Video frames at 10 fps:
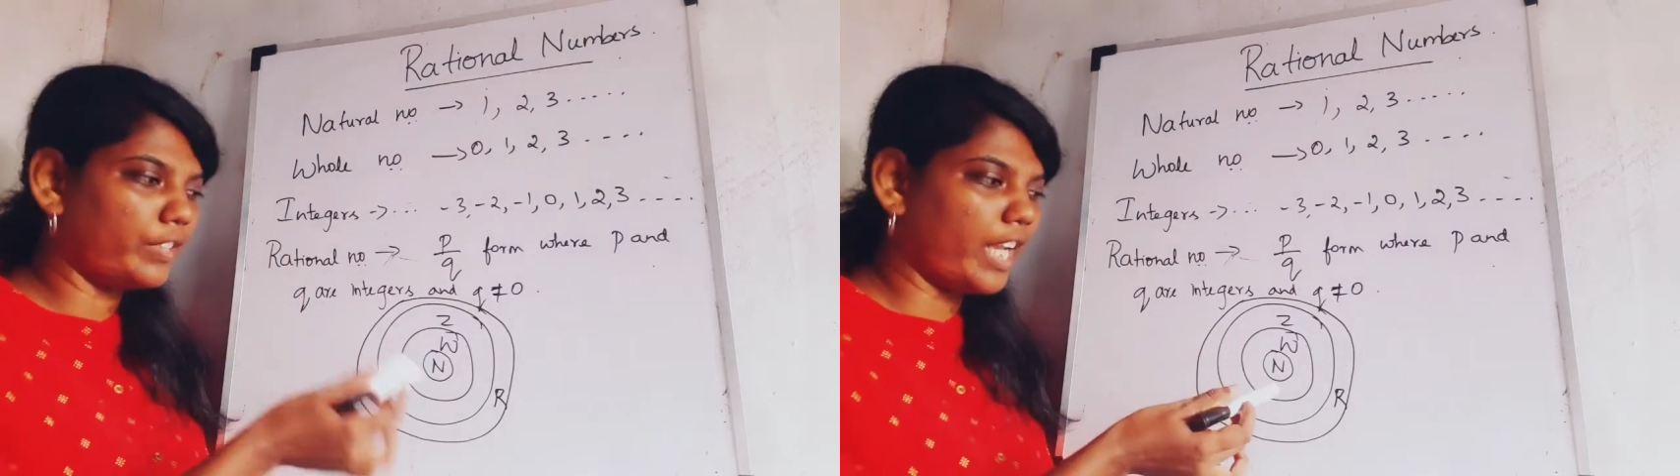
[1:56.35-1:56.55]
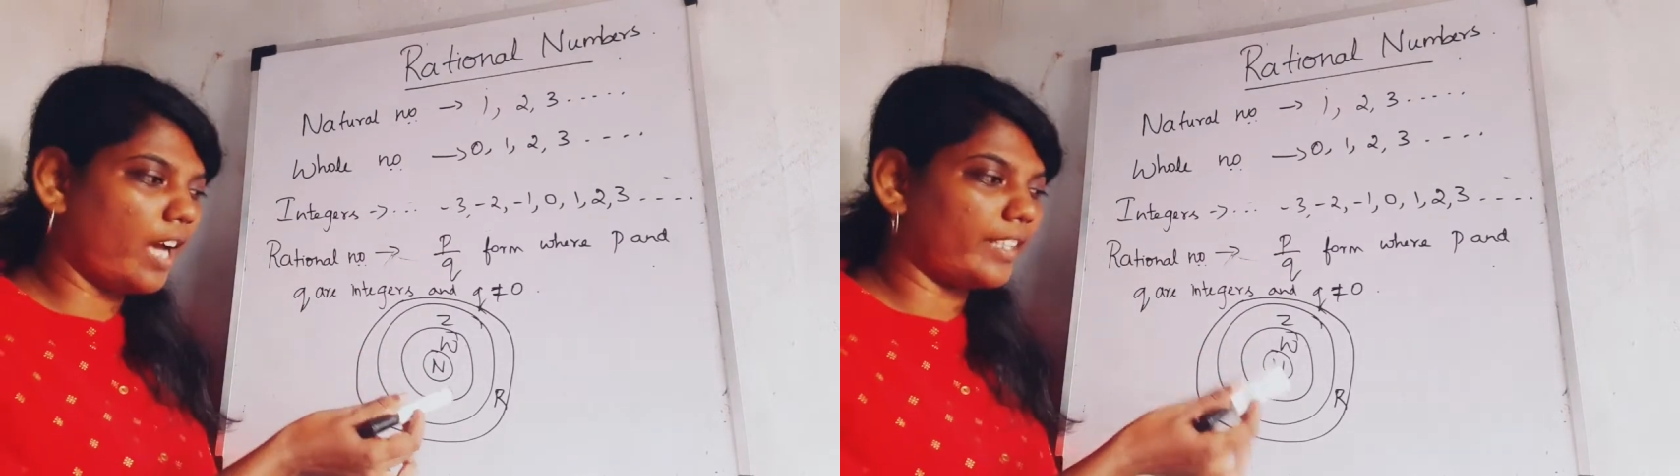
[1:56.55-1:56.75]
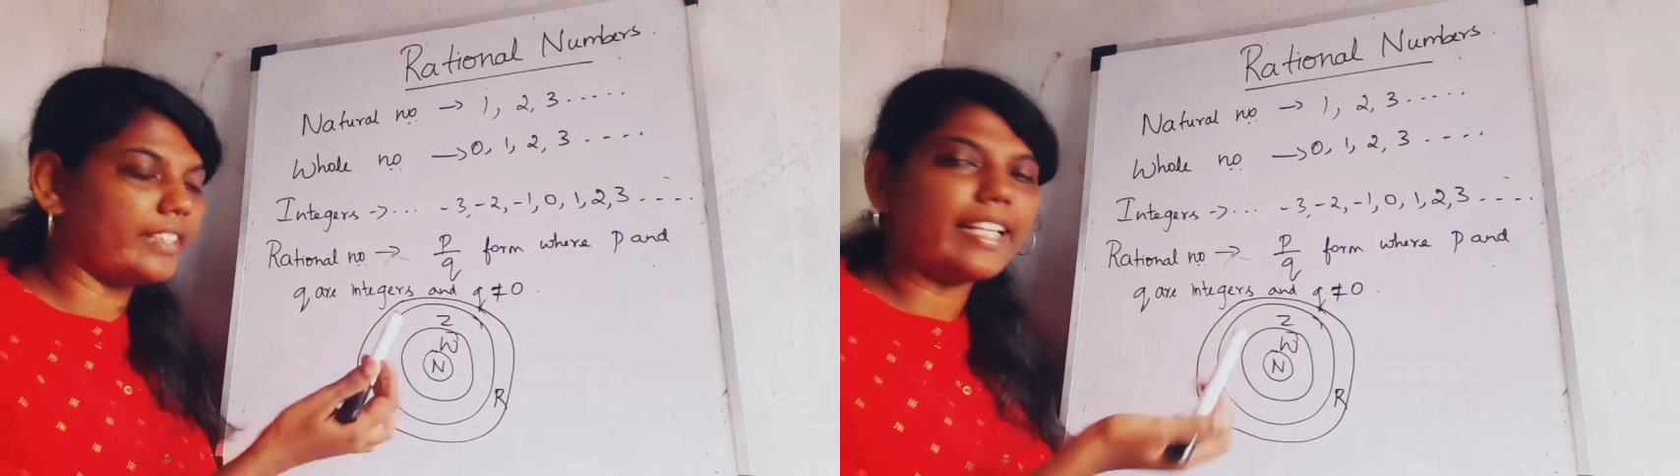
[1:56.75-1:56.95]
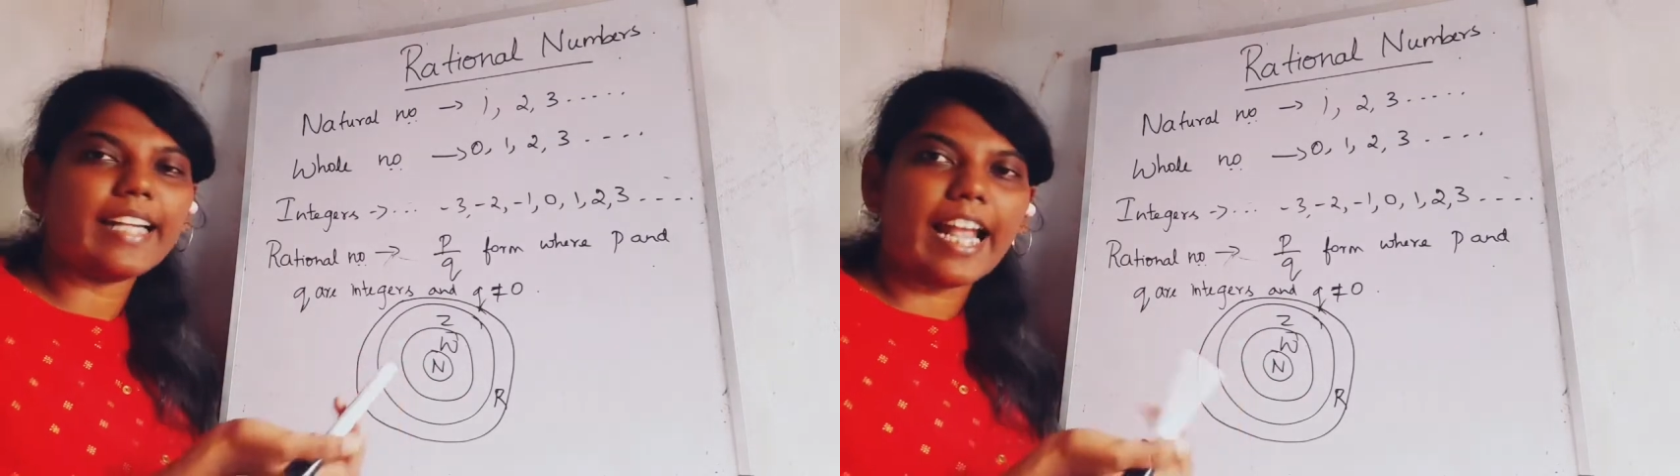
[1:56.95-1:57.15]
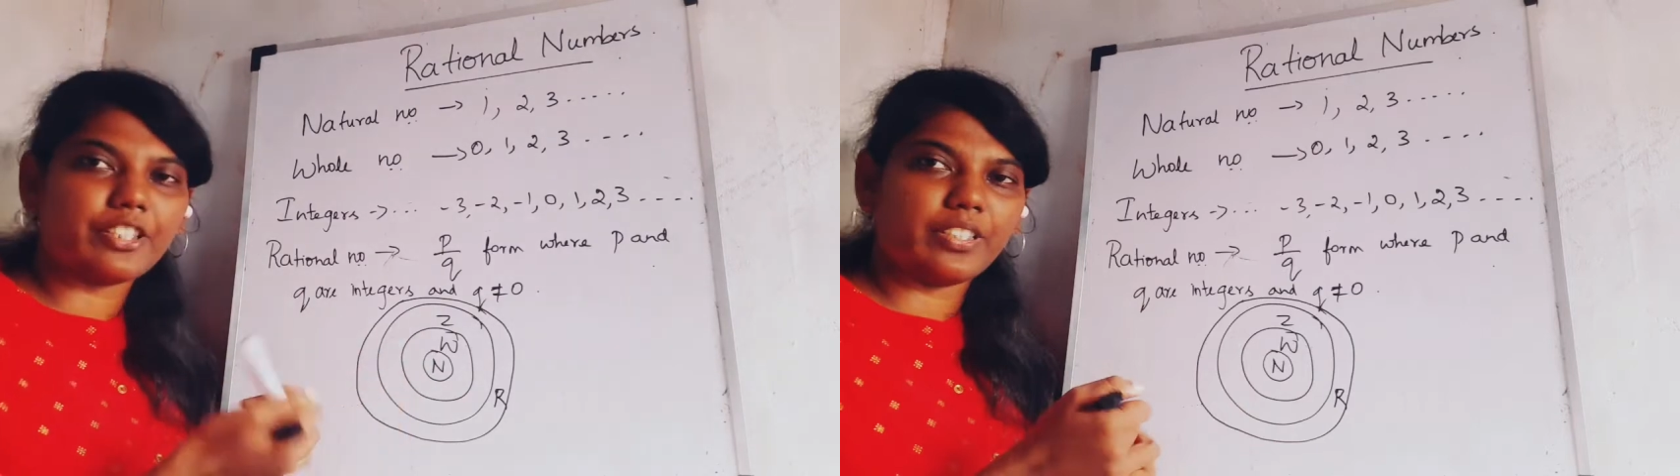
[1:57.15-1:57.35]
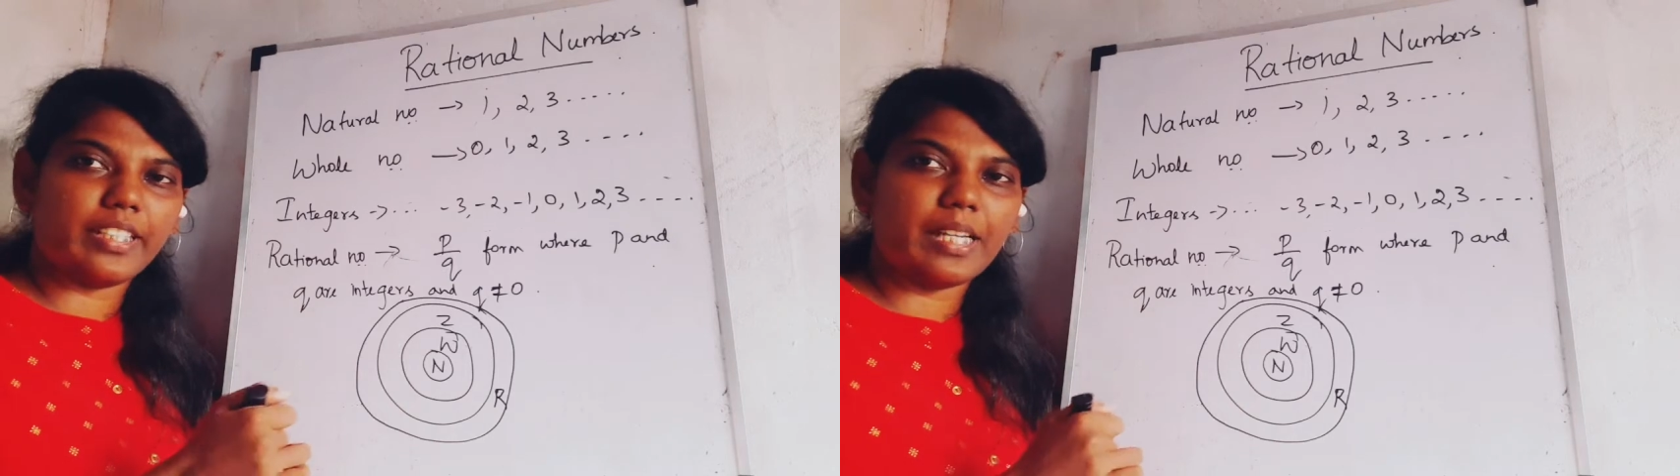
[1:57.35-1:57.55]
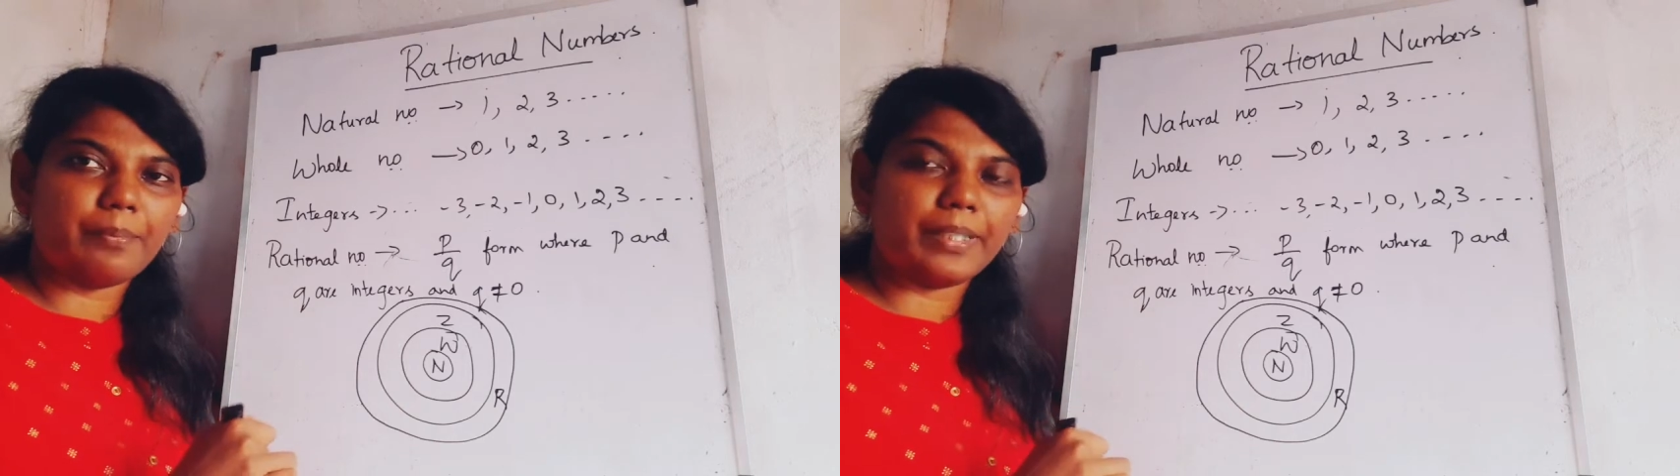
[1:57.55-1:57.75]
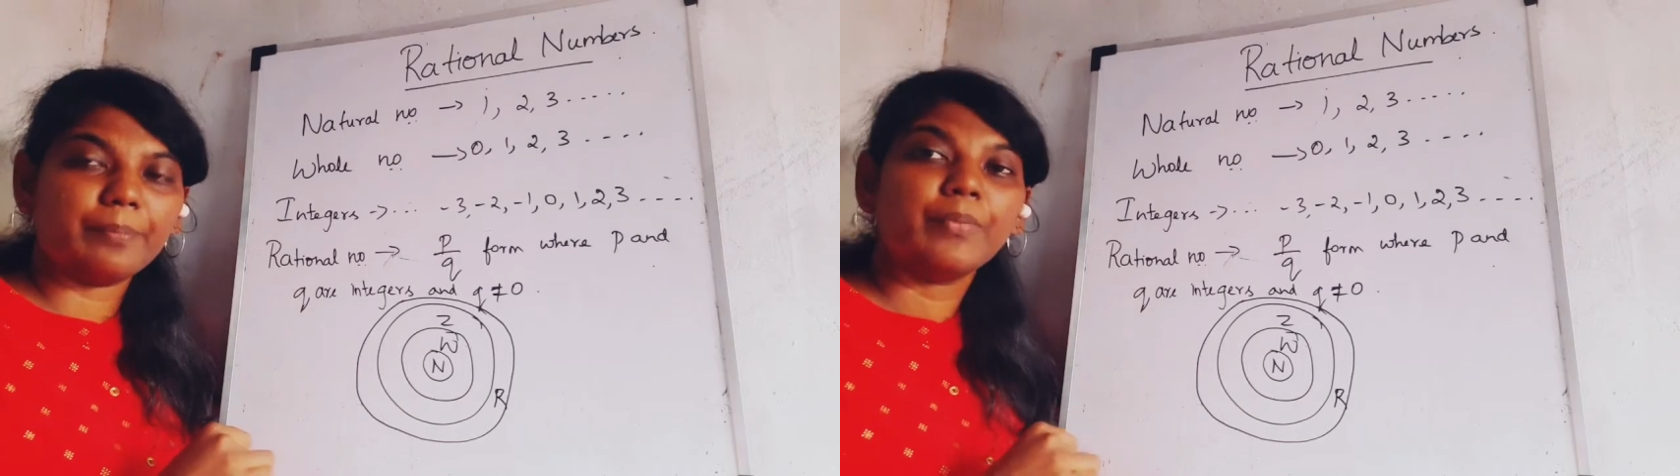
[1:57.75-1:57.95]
we are in the rational number.